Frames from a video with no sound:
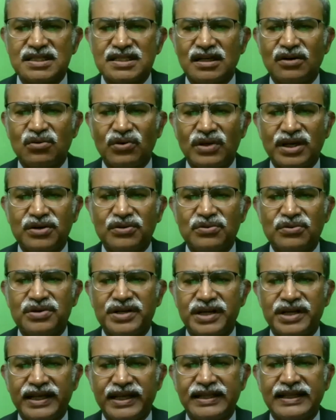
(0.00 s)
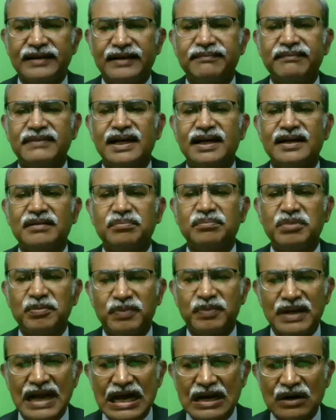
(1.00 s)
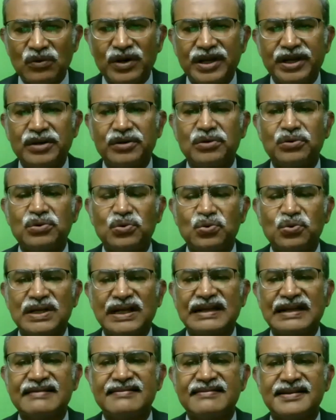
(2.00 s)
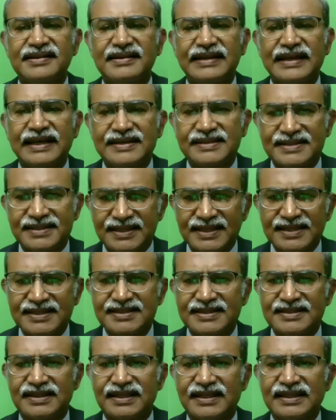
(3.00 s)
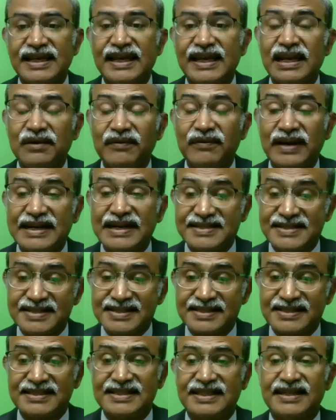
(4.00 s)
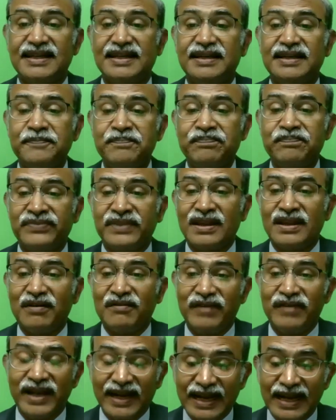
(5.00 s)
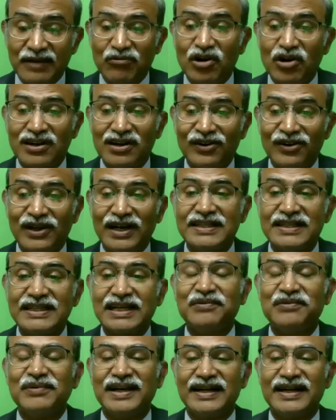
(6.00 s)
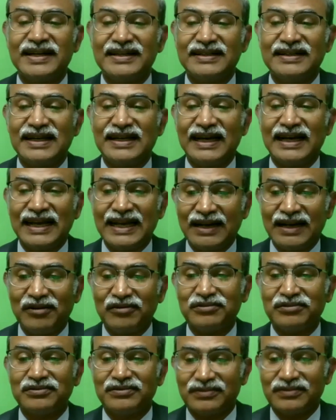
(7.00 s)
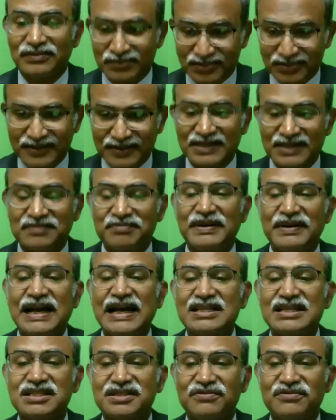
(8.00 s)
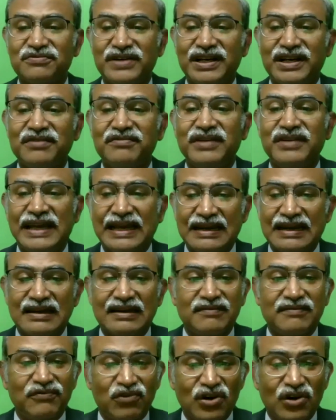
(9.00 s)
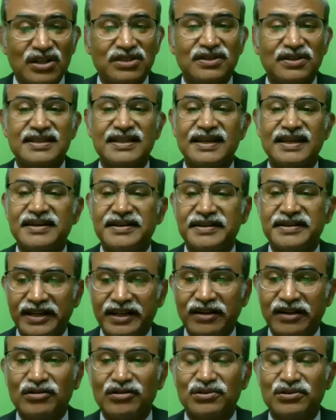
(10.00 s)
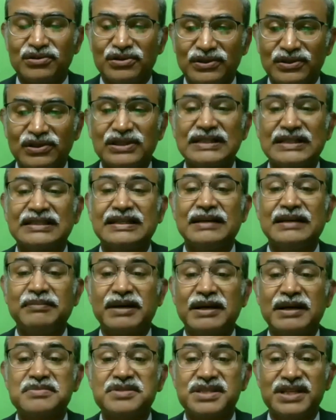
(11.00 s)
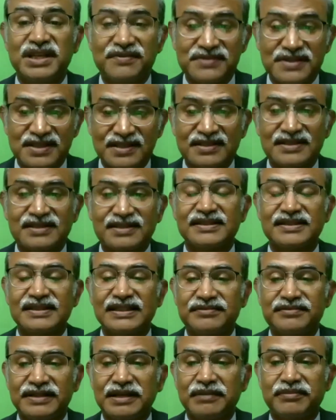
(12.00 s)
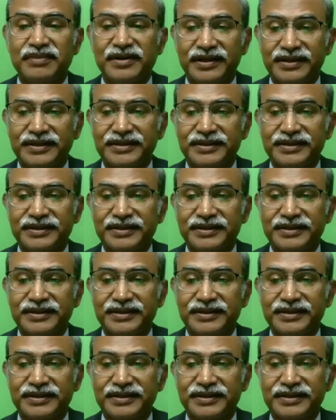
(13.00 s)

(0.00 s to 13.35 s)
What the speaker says: look into training them, and people are going into 2-tier and 3-tier cities. They require additional training where I have what knowledge acquired. I have certain plans wherein we can focus on their training also so that they become safe surgeons. That's very important.